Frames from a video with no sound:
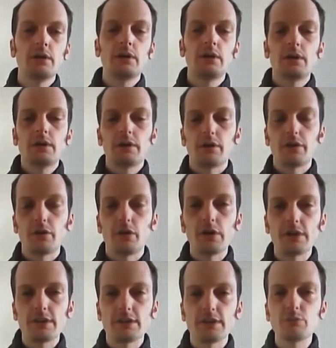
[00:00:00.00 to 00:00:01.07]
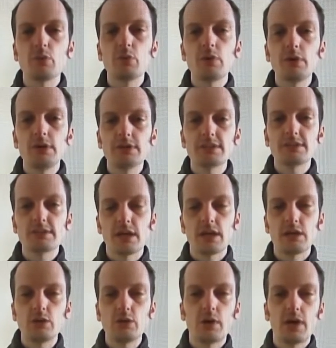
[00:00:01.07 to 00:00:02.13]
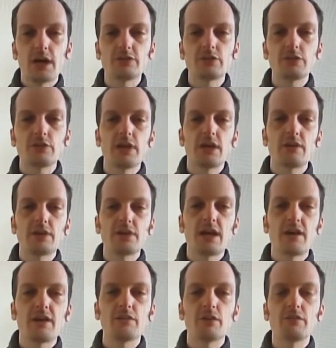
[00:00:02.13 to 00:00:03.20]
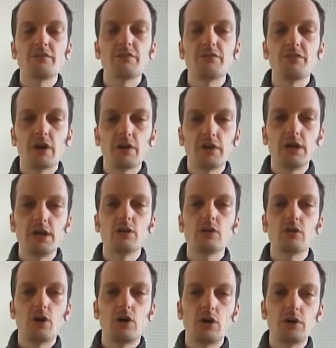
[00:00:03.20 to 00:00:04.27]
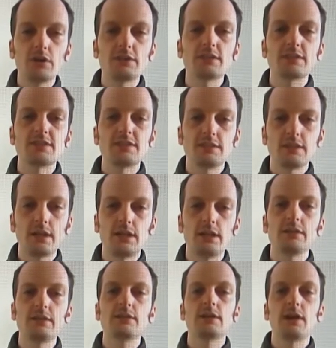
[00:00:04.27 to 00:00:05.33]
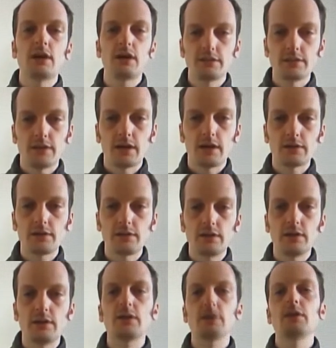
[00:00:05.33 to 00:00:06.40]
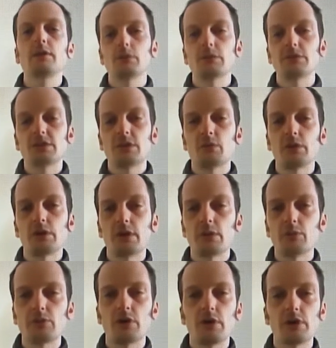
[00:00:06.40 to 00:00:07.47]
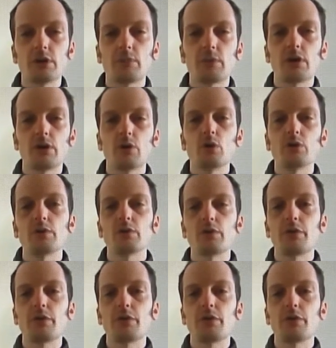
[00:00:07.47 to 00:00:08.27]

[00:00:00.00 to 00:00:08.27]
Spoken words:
The thought at this point is that you actually have to have very long, sustained contact with someone. And I'm talking about over